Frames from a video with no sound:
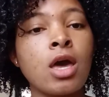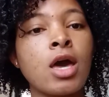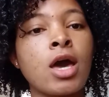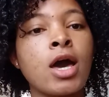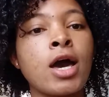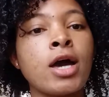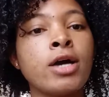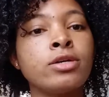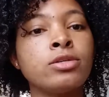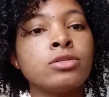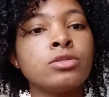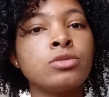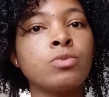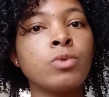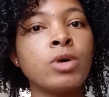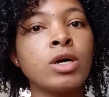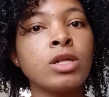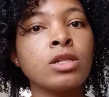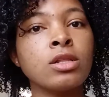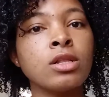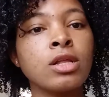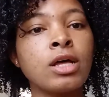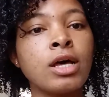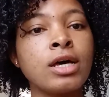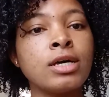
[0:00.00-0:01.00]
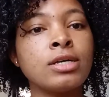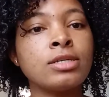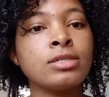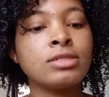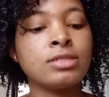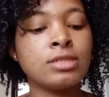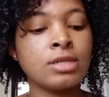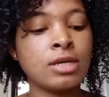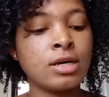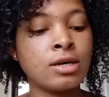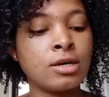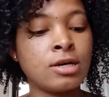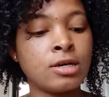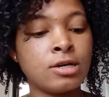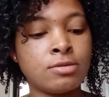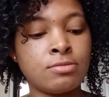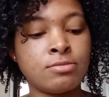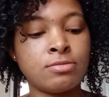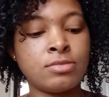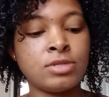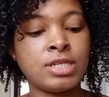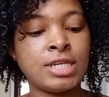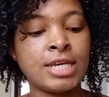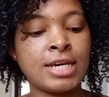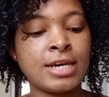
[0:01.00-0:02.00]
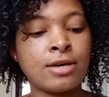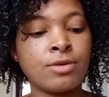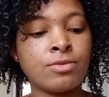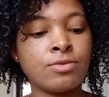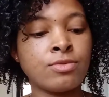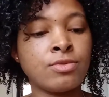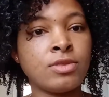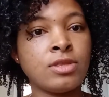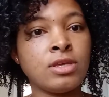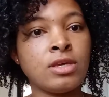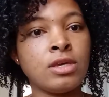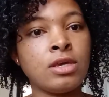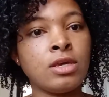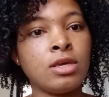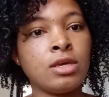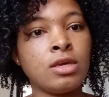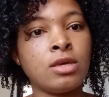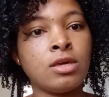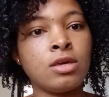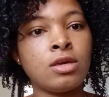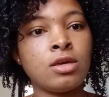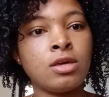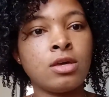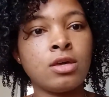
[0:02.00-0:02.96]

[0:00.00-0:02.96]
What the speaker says: as well as down the